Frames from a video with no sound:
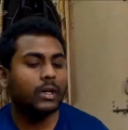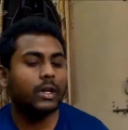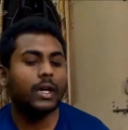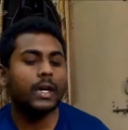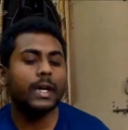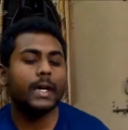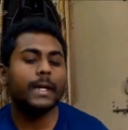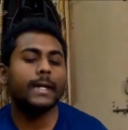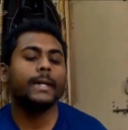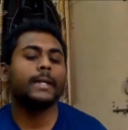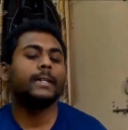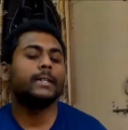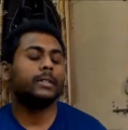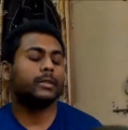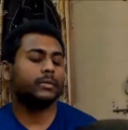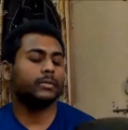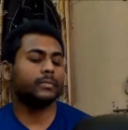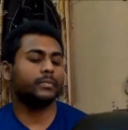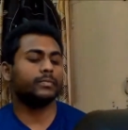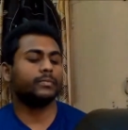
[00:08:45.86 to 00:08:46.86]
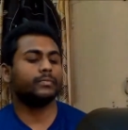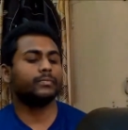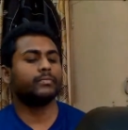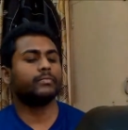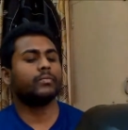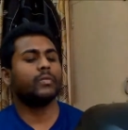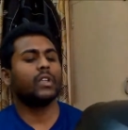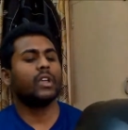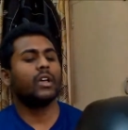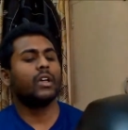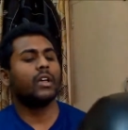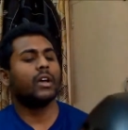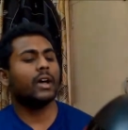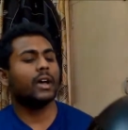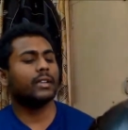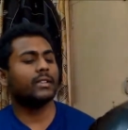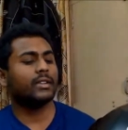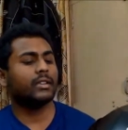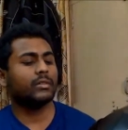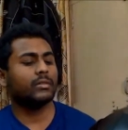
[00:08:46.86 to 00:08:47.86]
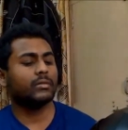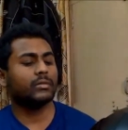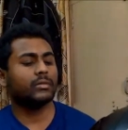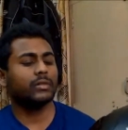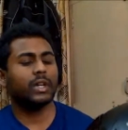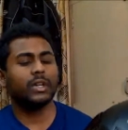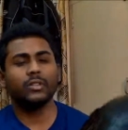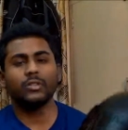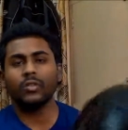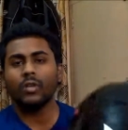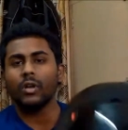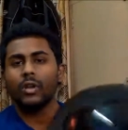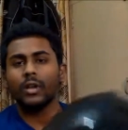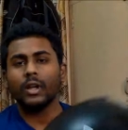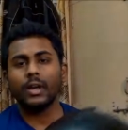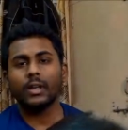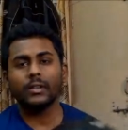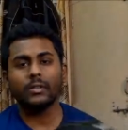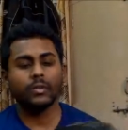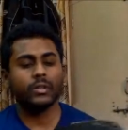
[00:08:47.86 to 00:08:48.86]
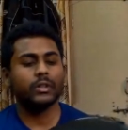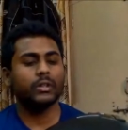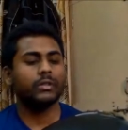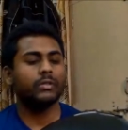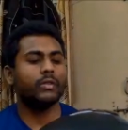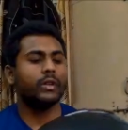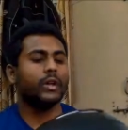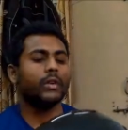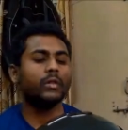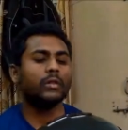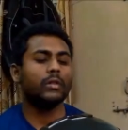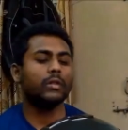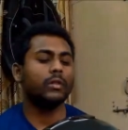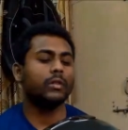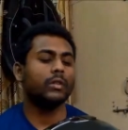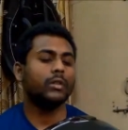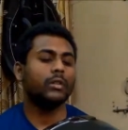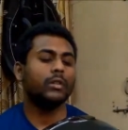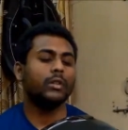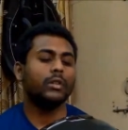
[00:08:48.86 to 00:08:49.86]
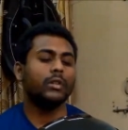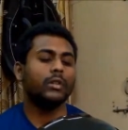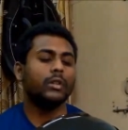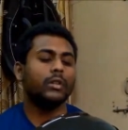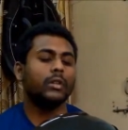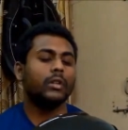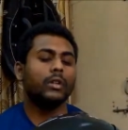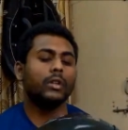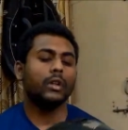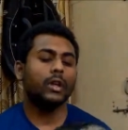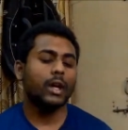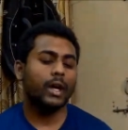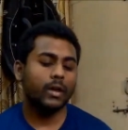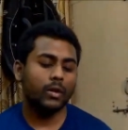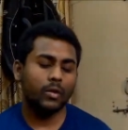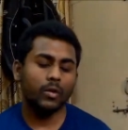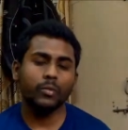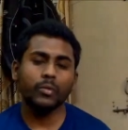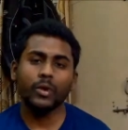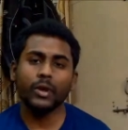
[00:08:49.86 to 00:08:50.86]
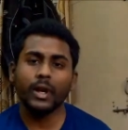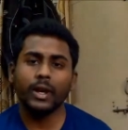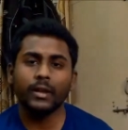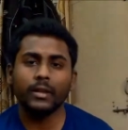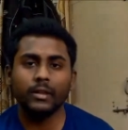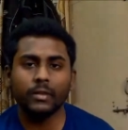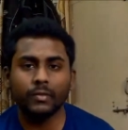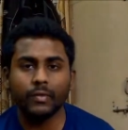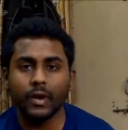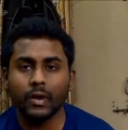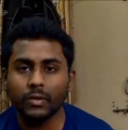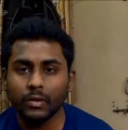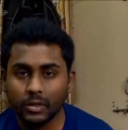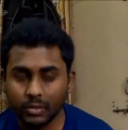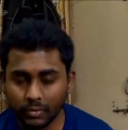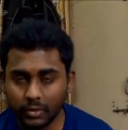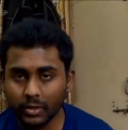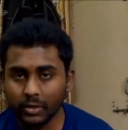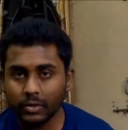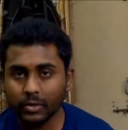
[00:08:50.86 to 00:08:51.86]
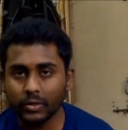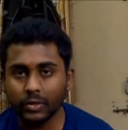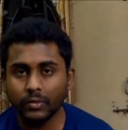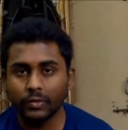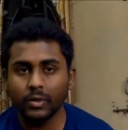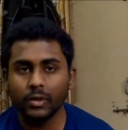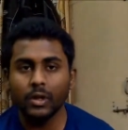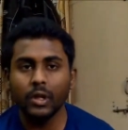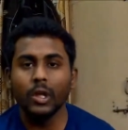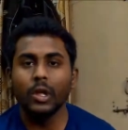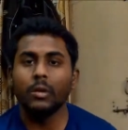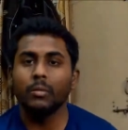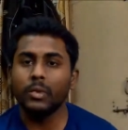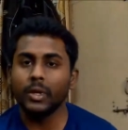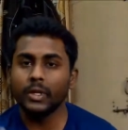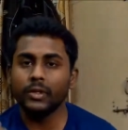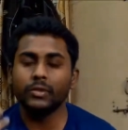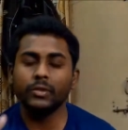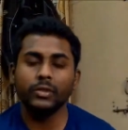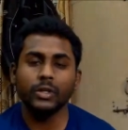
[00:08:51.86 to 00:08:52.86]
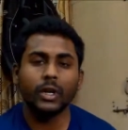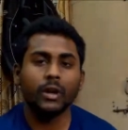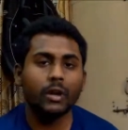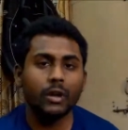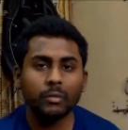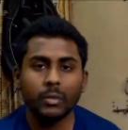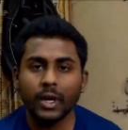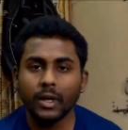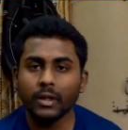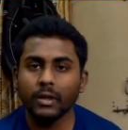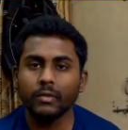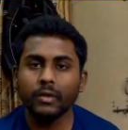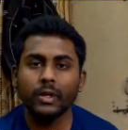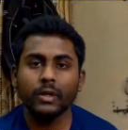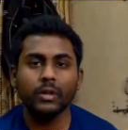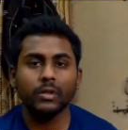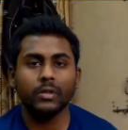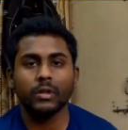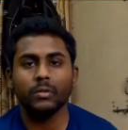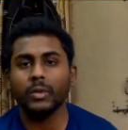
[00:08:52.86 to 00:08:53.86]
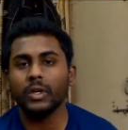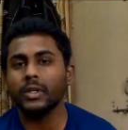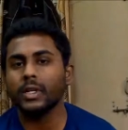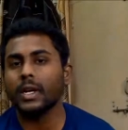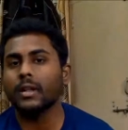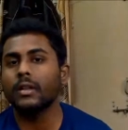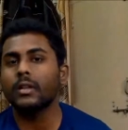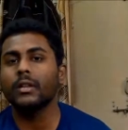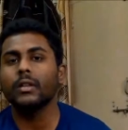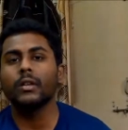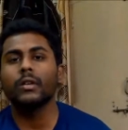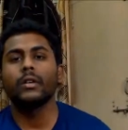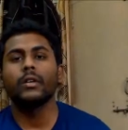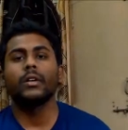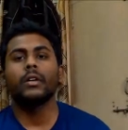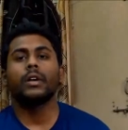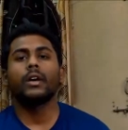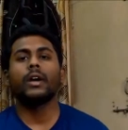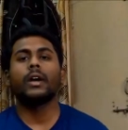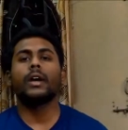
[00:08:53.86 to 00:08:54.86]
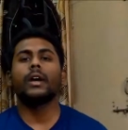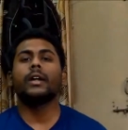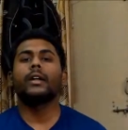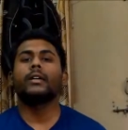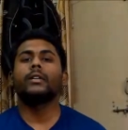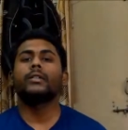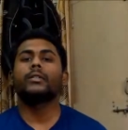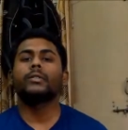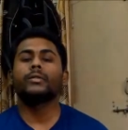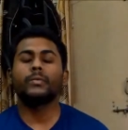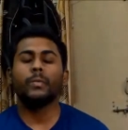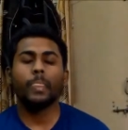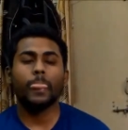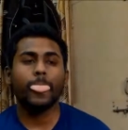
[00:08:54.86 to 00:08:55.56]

and uh, I think that's all guys for this video I hope you guys found this video useful please do check out my other videos on my channel and uh,